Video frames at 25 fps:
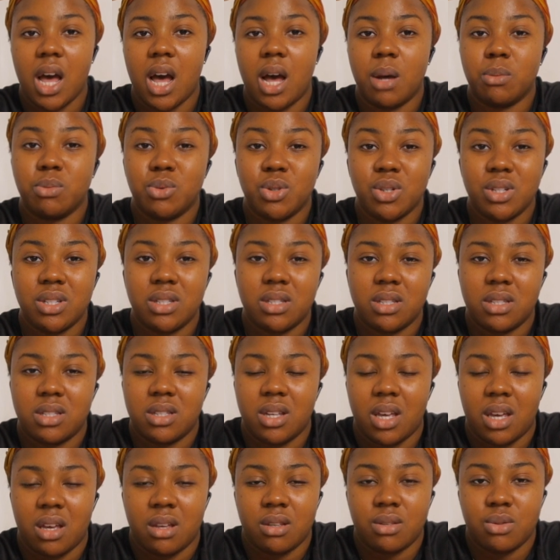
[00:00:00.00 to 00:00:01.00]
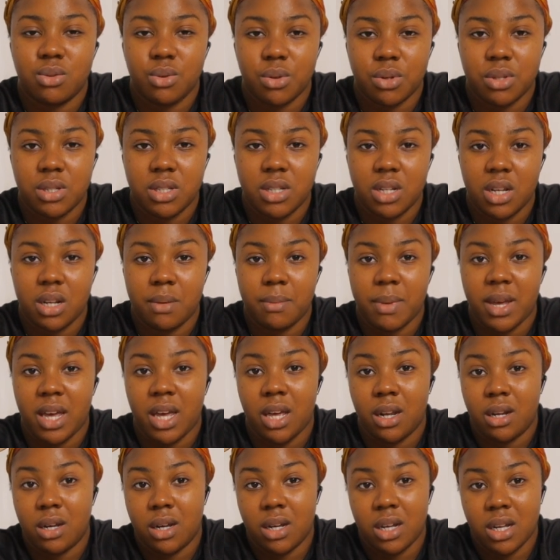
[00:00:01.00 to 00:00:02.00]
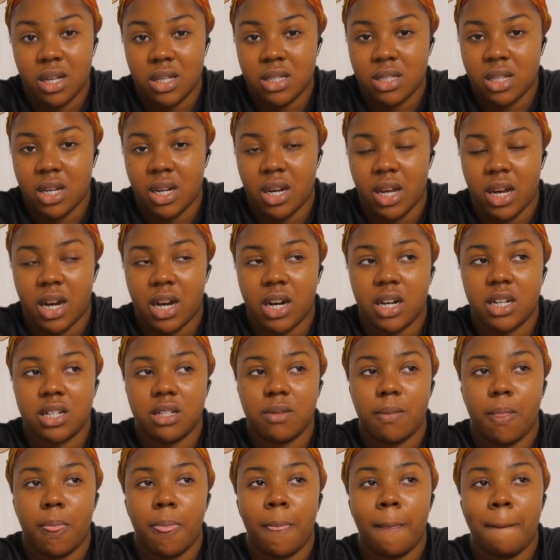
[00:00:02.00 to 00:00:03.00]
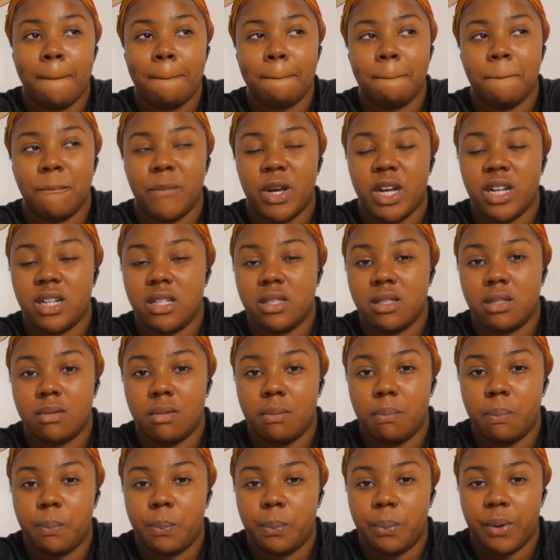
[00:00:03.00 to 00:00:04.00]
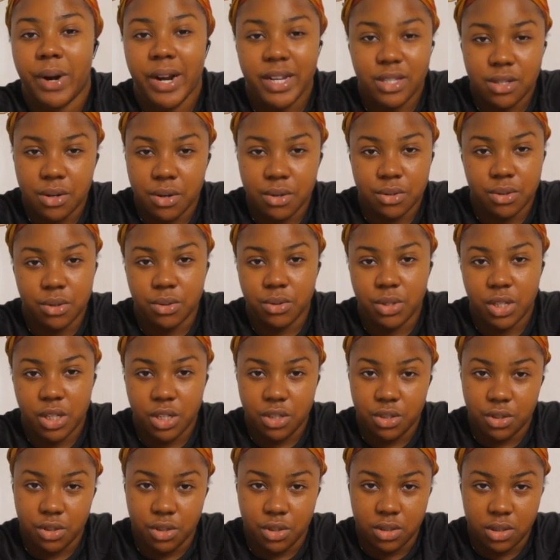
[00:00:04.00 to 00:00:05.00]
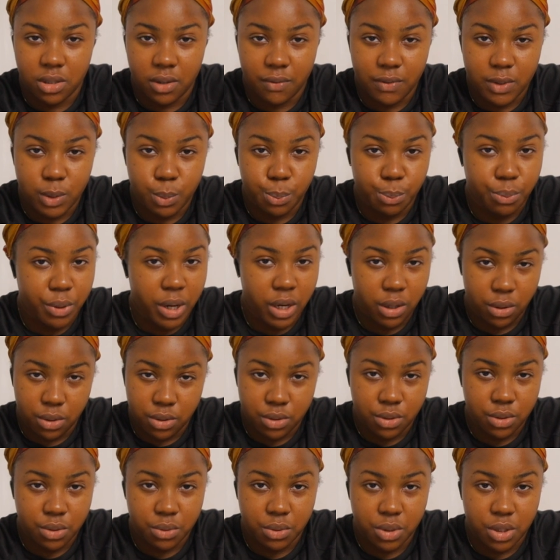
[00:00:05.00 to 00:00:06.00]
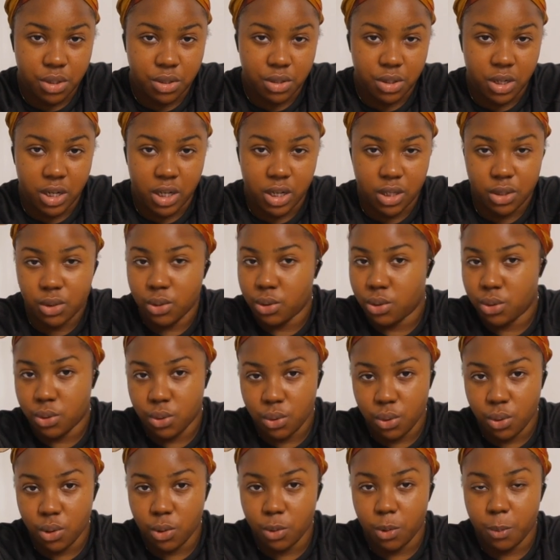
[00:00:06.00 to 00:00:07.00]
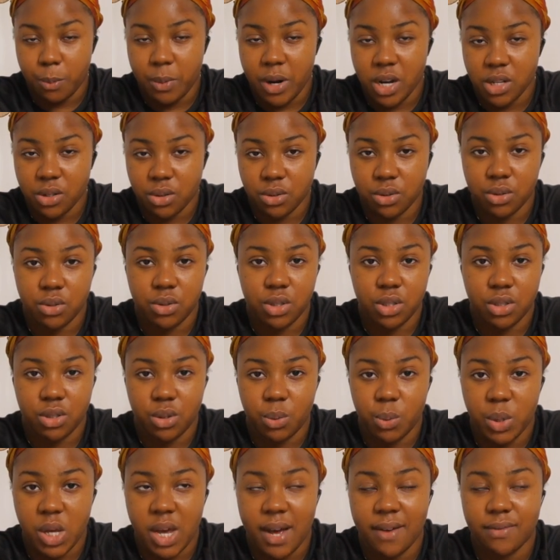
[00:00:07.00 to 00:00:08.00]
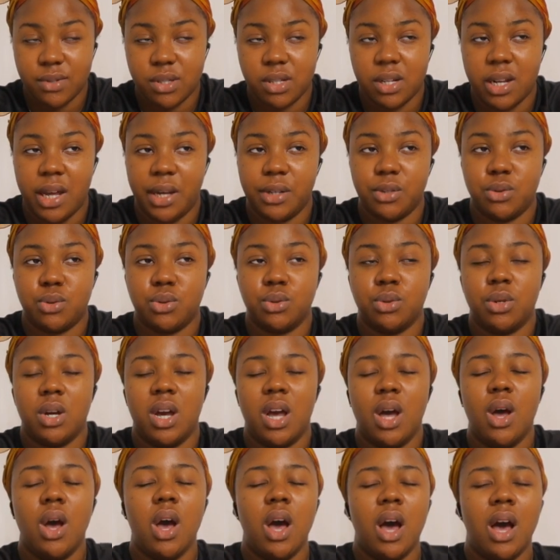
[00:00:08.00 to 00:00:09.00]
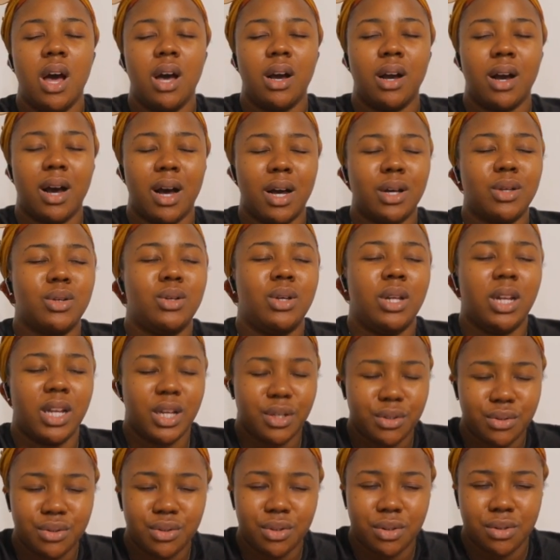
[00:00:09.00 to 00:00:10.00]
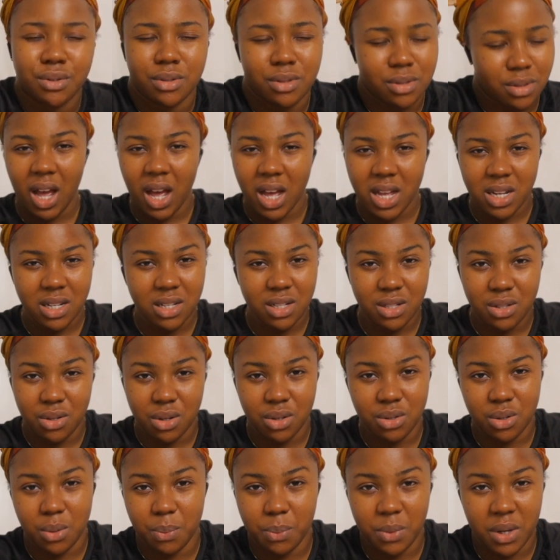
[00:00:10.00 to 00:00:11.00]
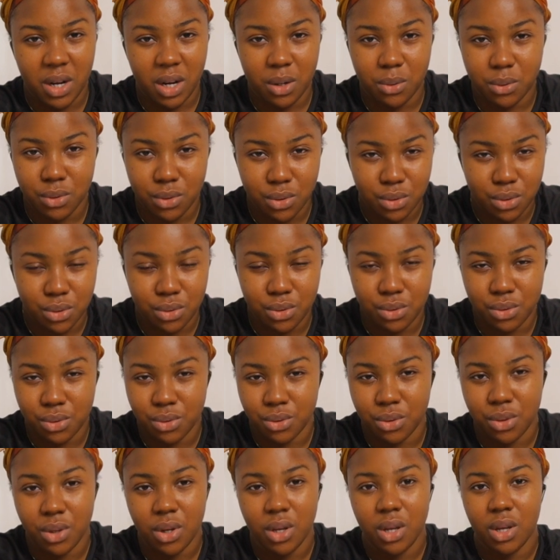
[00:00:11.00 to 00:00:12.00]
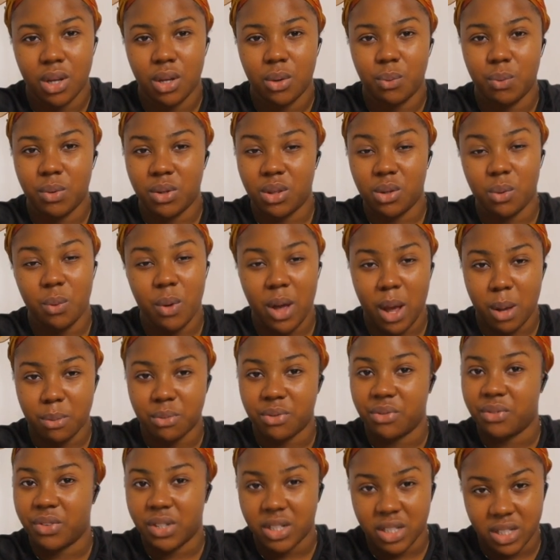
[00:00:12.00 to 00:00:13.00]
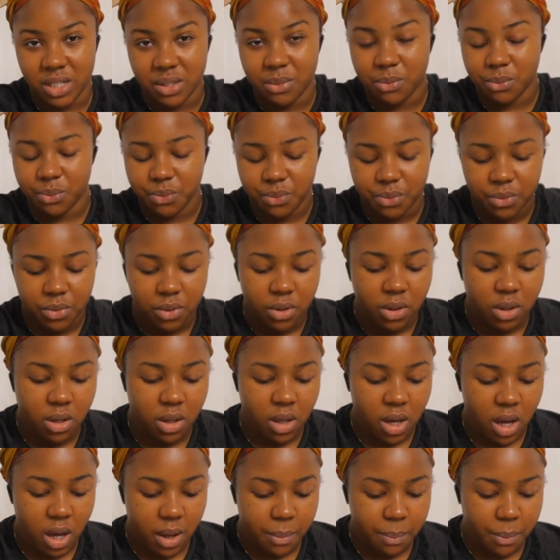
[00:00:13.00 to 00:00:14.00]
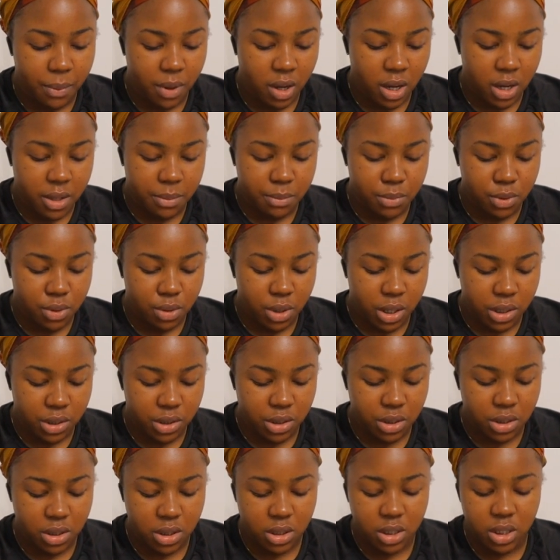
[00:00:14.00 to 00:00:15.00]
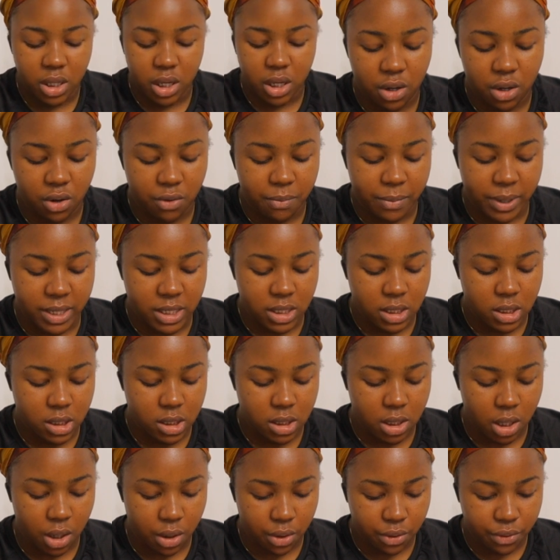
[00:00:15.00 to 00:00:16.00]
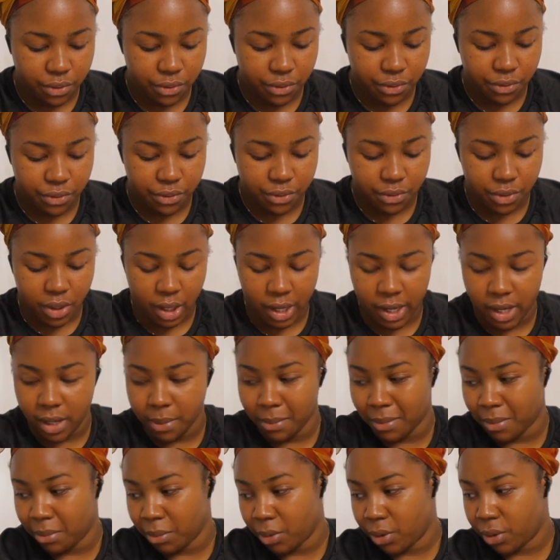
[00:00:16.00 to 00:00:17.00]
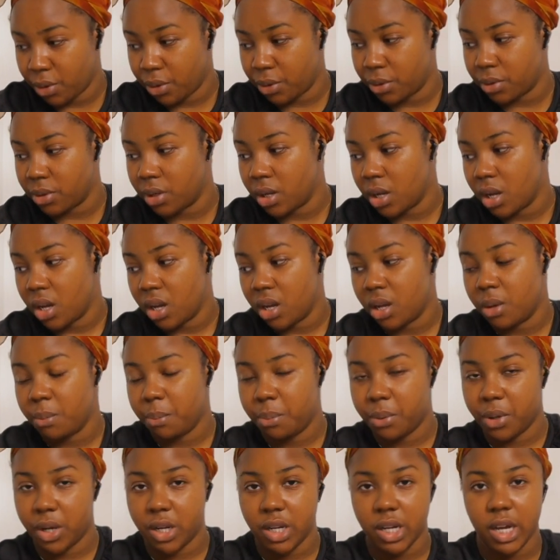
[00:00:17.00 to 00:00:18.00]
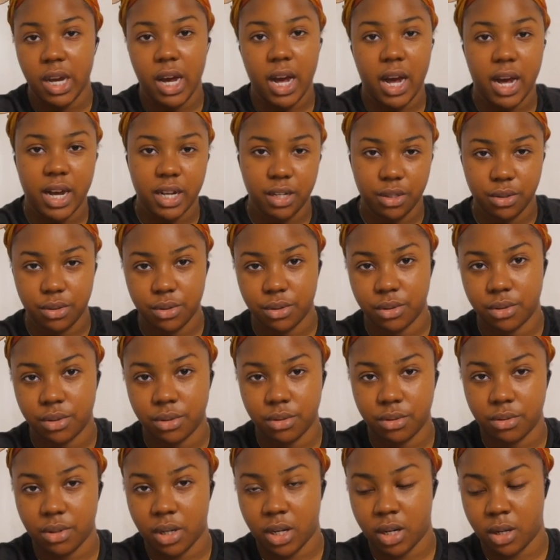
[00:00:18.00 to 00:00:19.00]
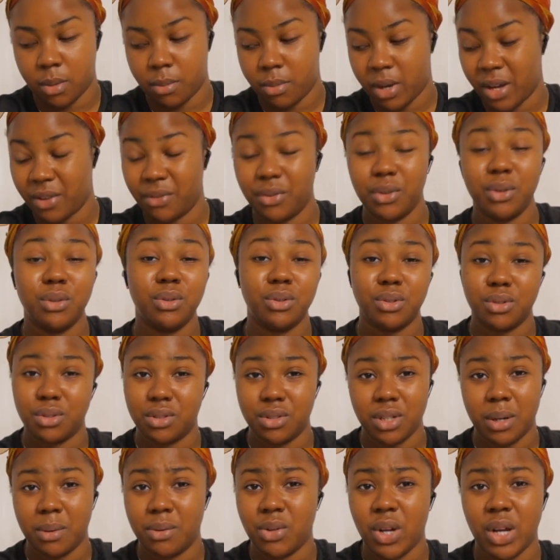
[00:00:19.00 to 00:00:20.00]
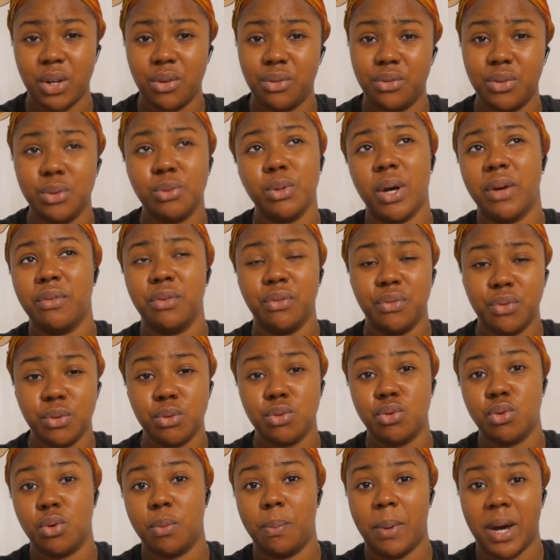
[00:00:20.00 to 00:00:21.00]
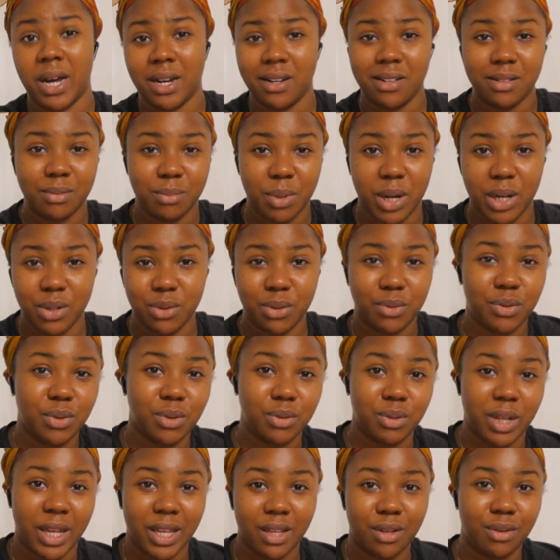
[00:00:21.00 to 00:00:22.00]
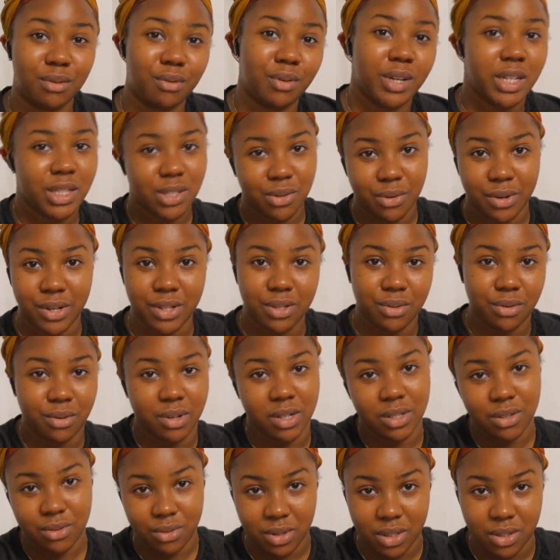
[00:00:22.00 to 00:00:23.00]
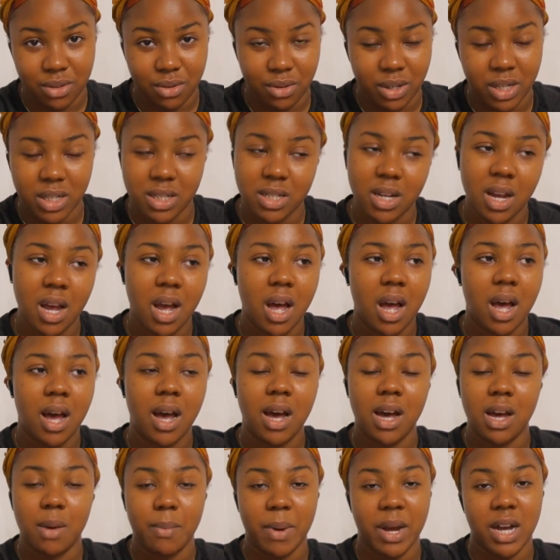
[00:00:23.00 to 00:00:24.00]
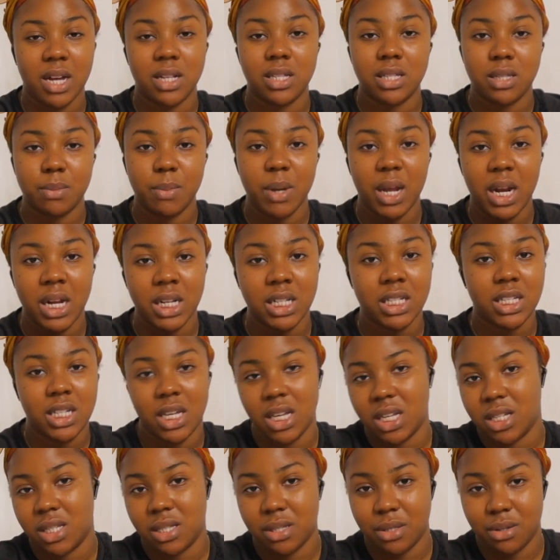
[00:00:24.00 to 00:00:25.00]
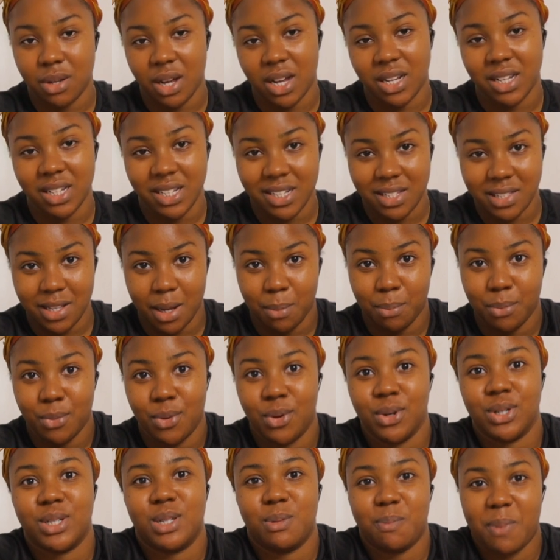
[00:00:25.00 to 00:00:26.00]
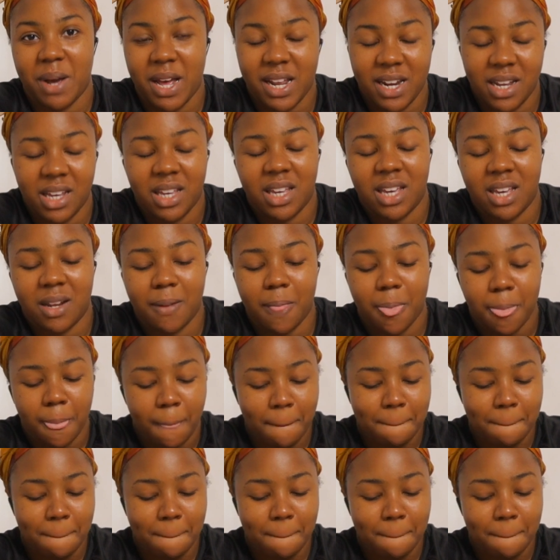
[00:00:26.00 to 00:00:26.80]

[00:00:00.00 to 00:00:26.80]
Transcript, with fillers: I'm just exhausted, my head hurts, and I can't. And it's price consultation. If it's brand consultation, I can just talk. But price consultation, we have to like do calculations and it's not something I want to do with the way I'm feeling yeah um, so I just need to care of myself um, I'm gonna burn a candle um, I feel good I, I, don't feel I don't feel so bad but I don't feel like great great great great great um, I can smell and taste so at least I'm not panicking